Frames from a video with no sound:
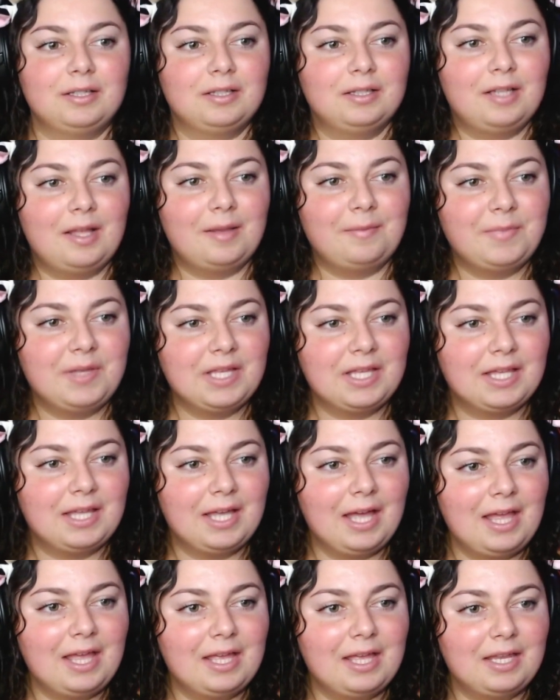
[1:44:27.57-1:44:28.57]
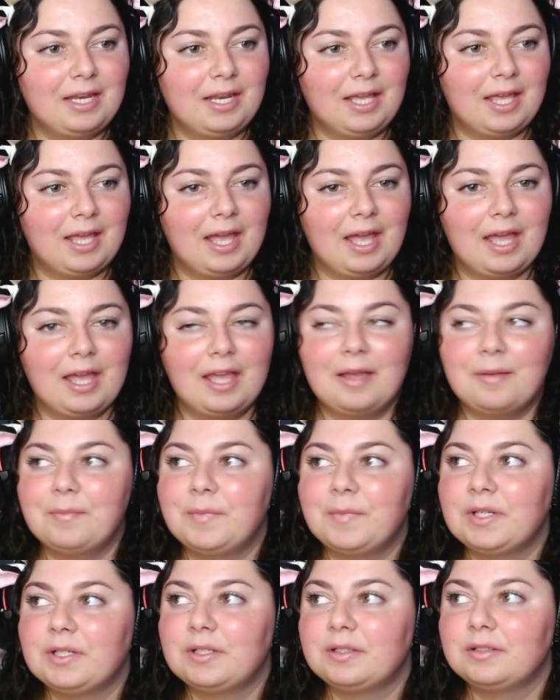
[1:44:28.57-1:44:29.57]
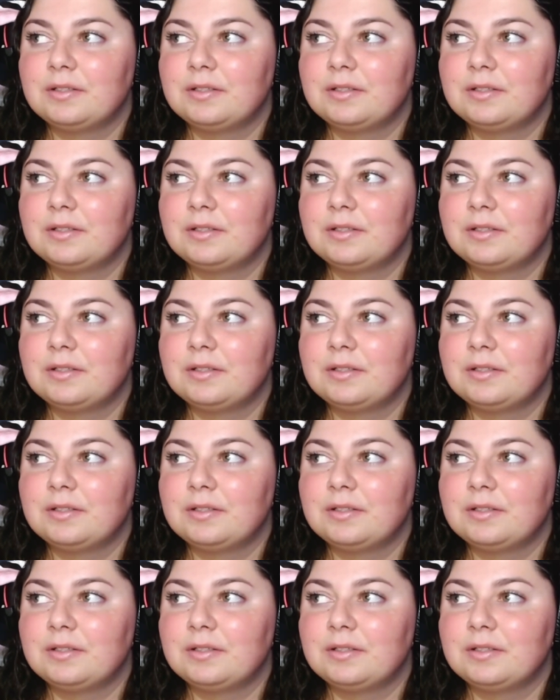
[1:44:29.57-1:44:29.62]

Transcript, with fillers: Let me get in a game.